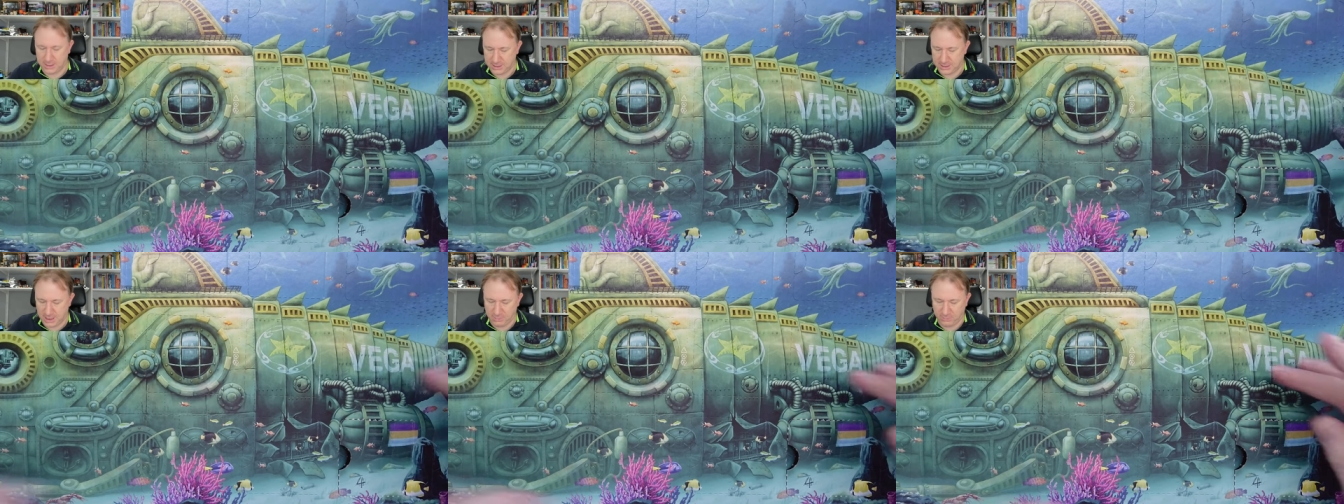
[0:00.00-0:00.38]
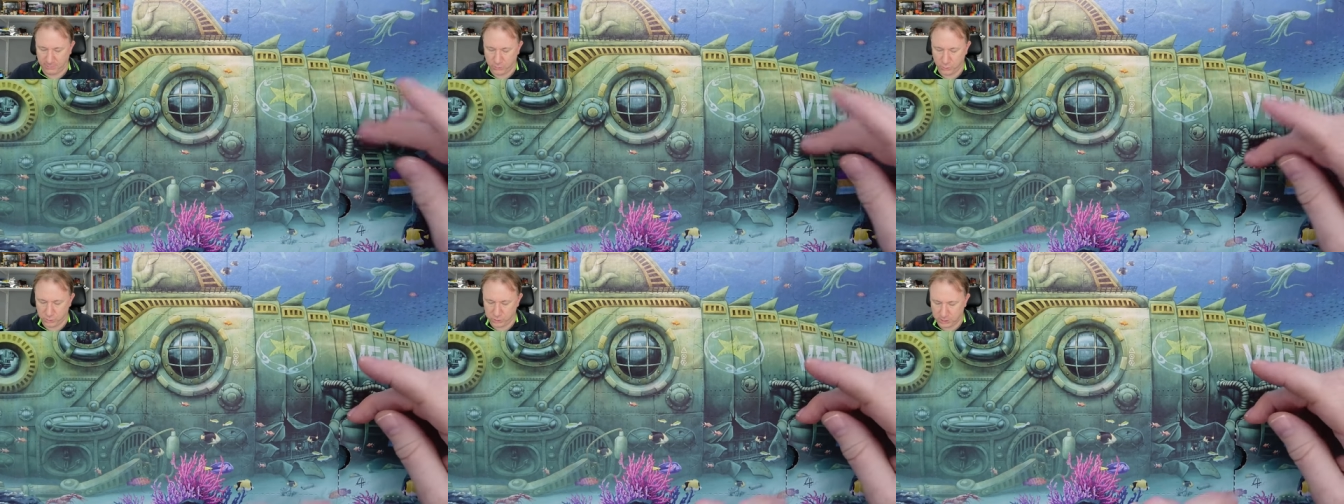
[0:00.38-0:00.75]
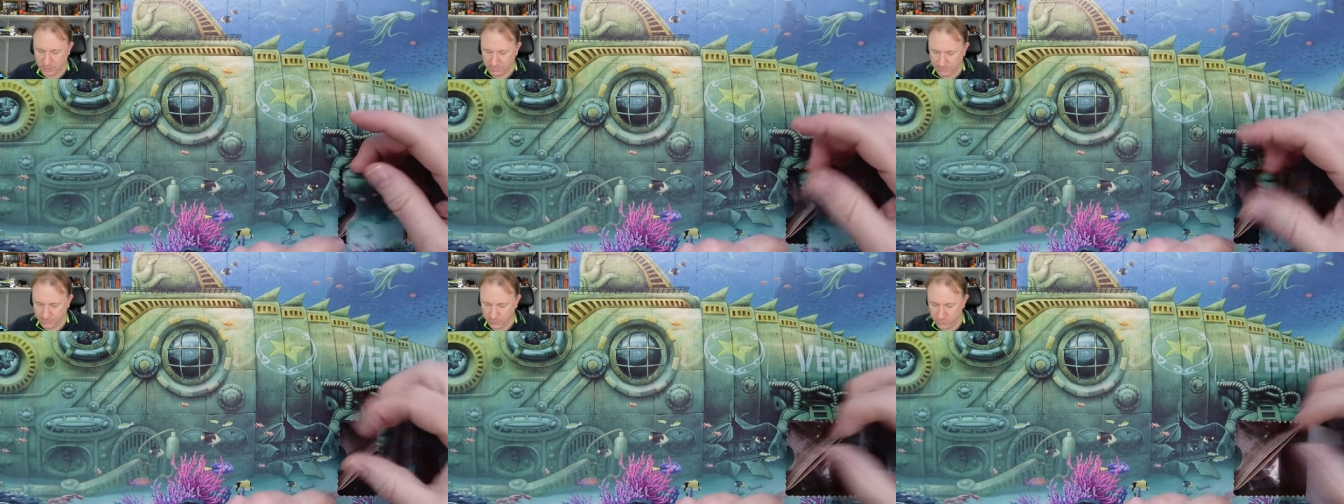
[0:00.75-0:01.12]
the day before to
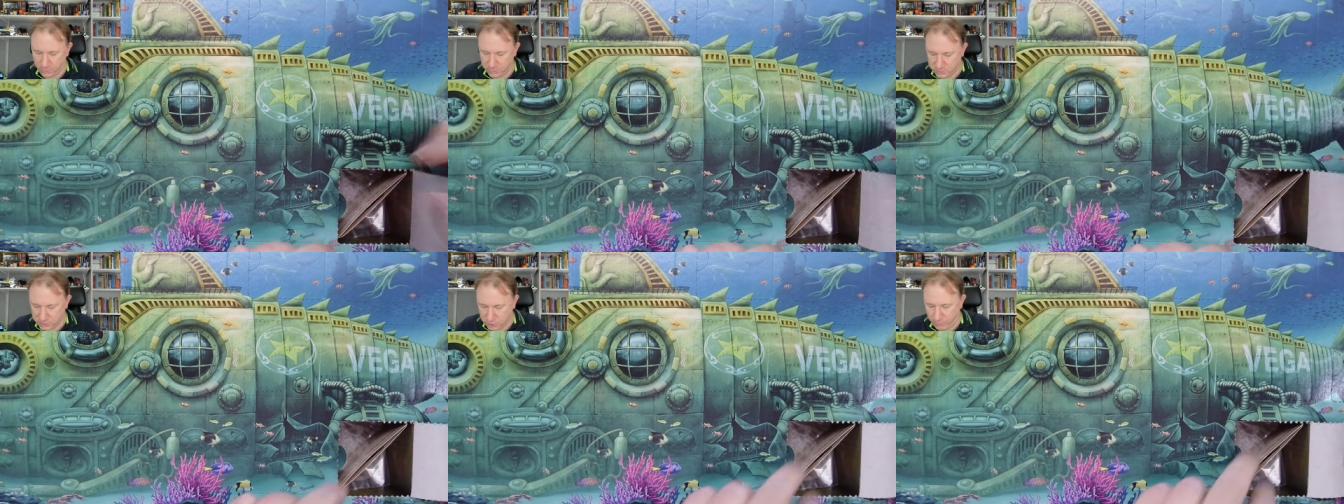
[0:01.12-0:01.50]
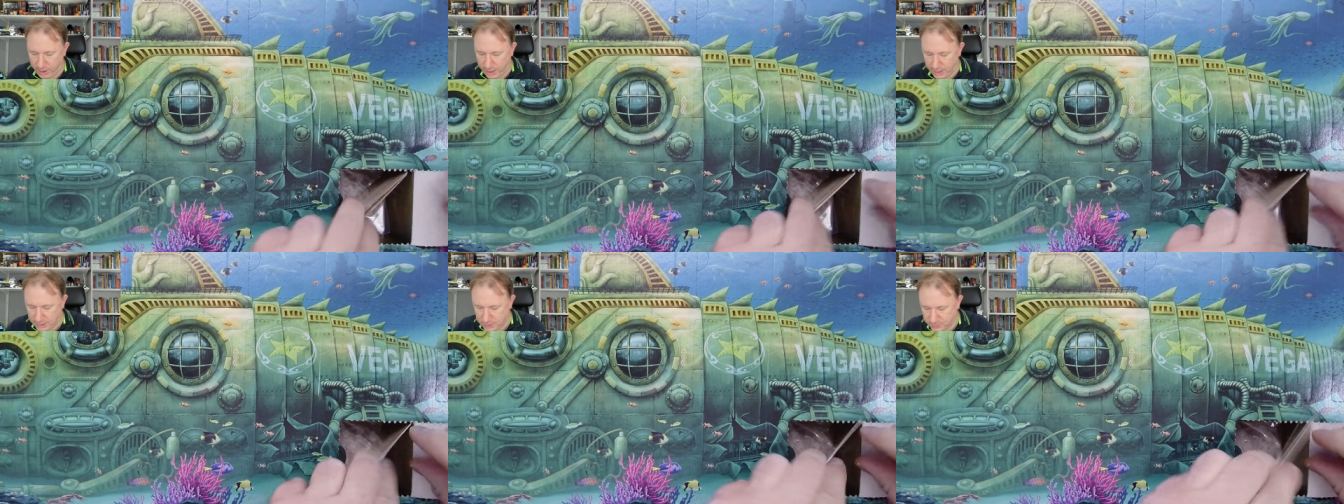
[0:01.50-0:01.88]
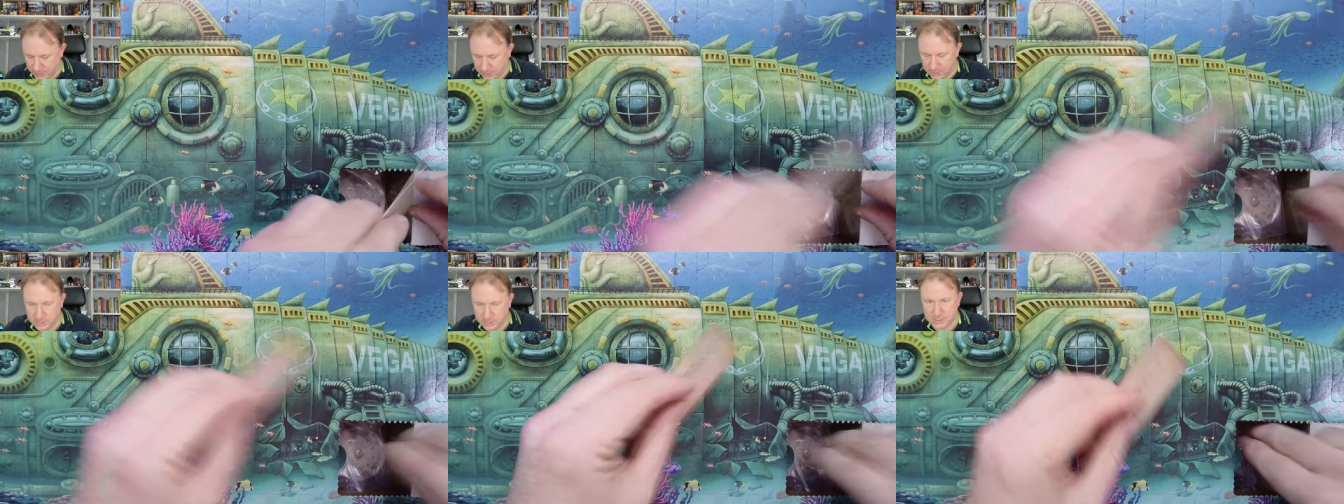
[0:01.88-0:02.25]
confirm it was correct
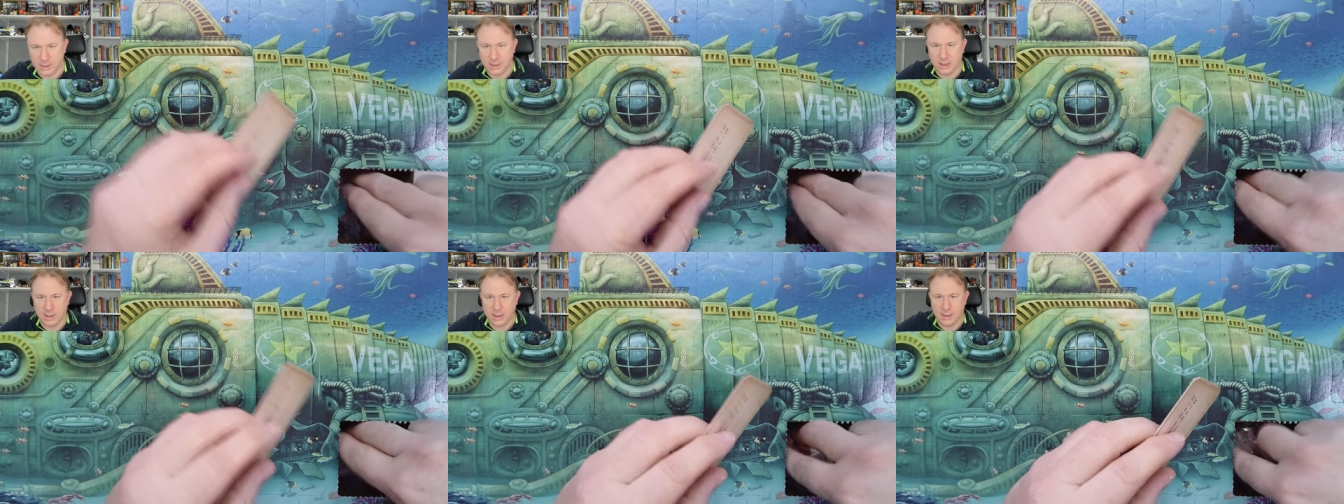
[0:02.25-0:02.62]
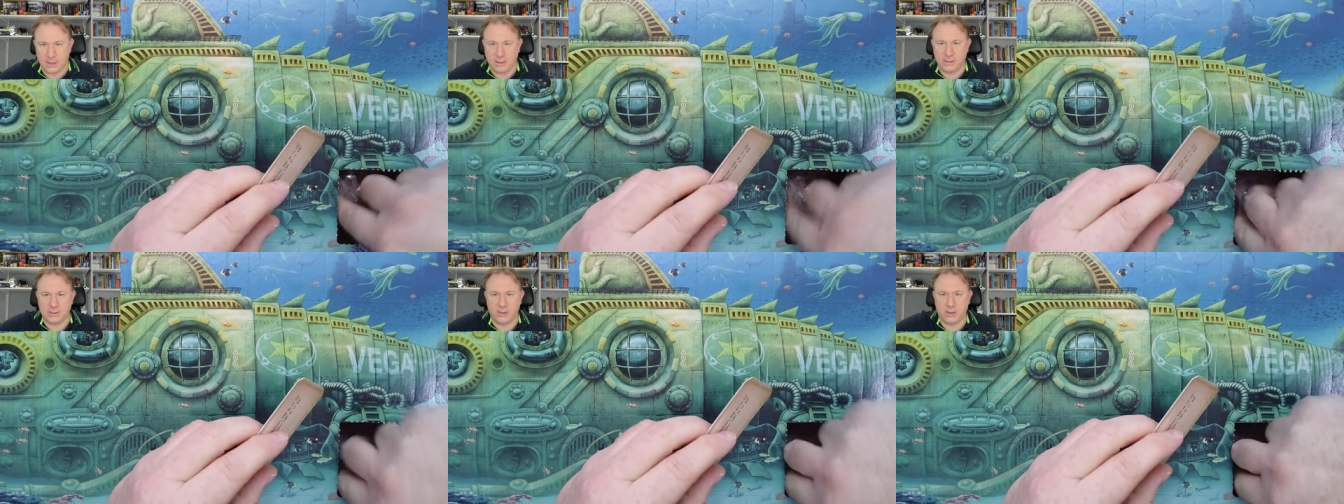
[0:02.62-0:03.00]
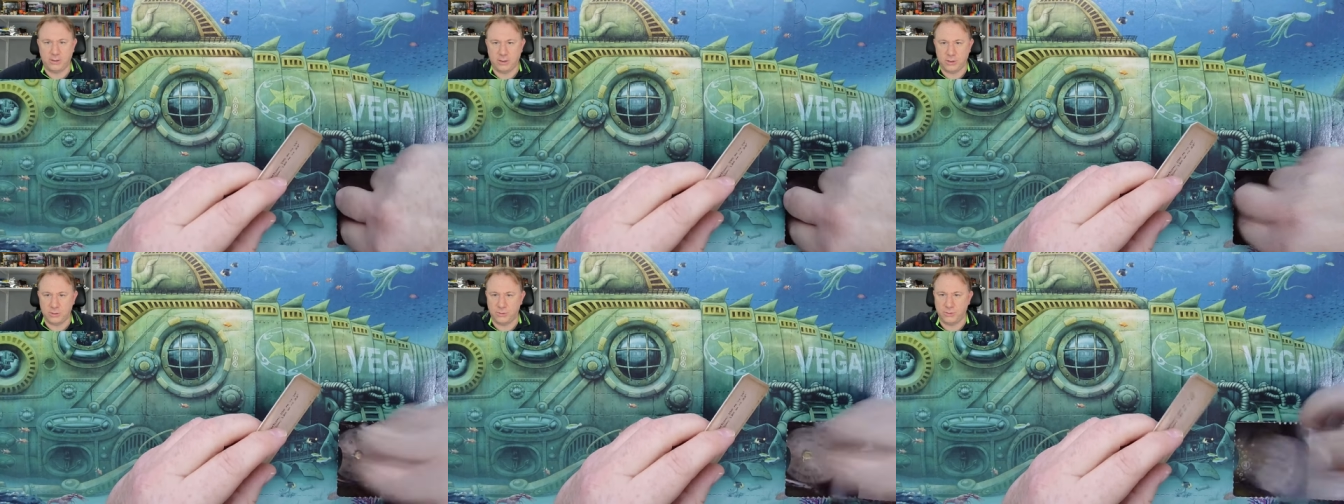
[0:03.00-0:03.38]
because
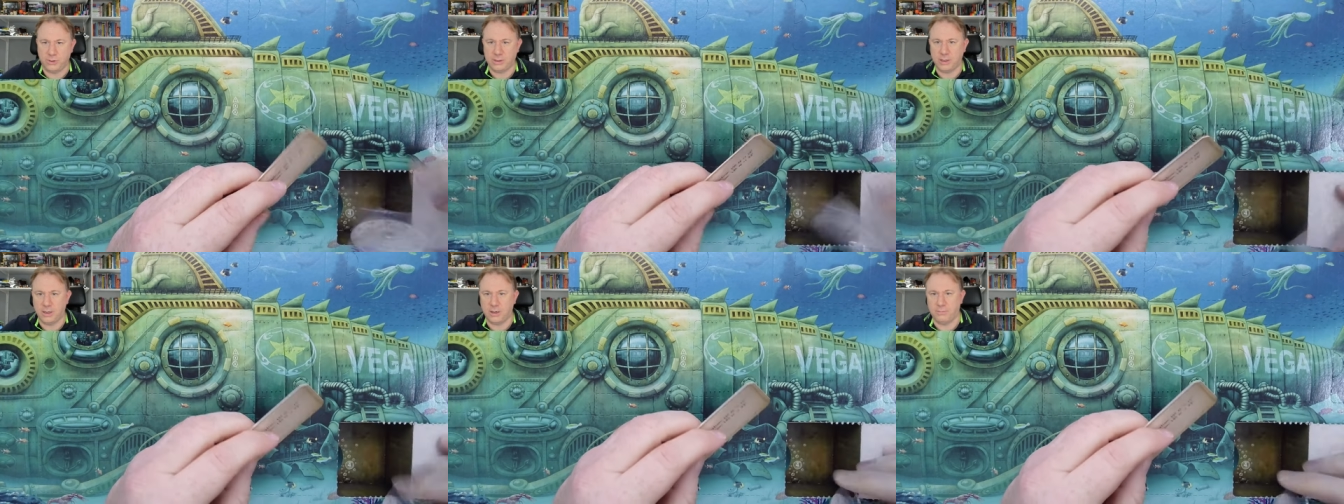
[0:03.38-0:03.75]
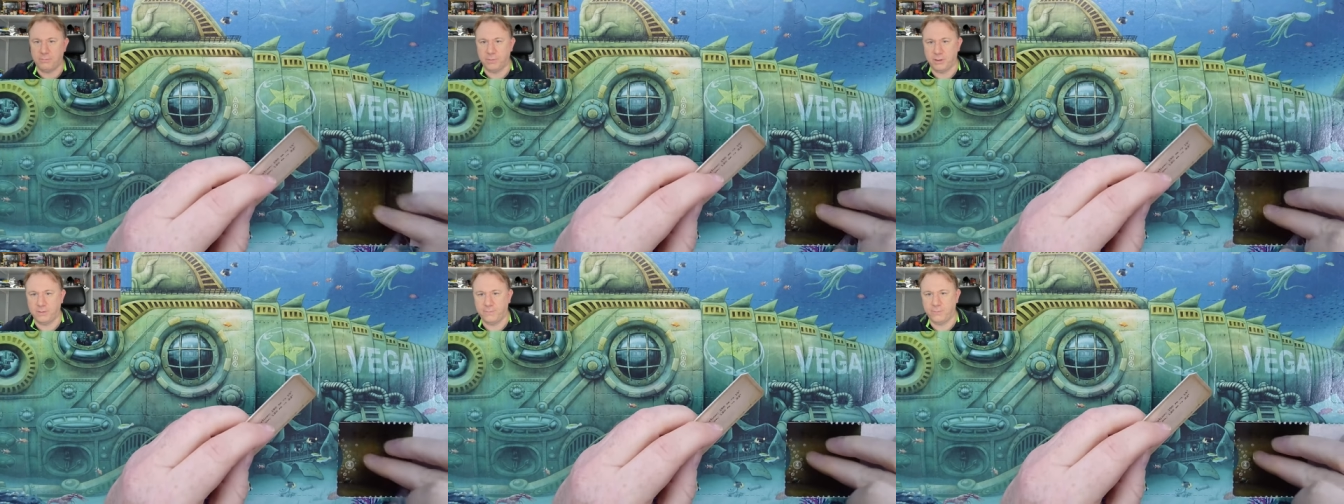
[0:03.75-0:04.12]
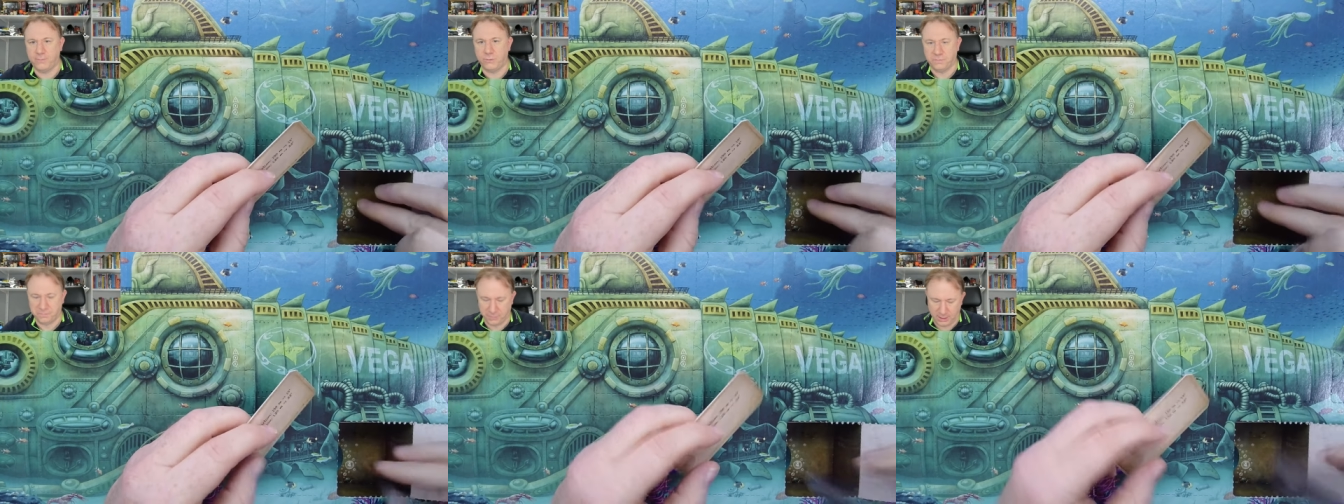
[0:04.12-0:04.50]
inside the door there's a number
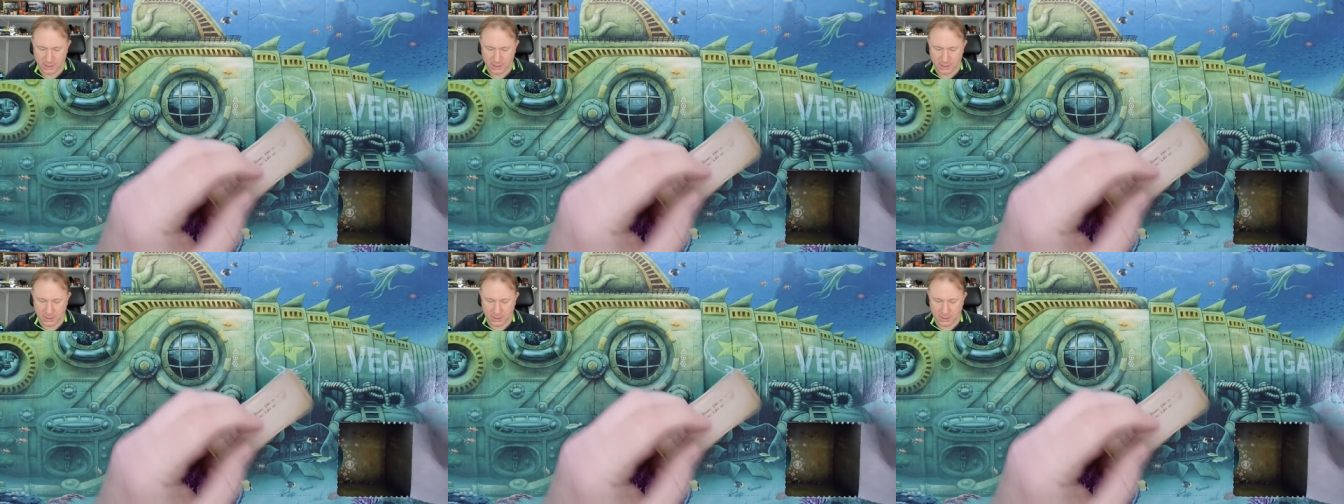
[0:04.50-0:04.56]
four.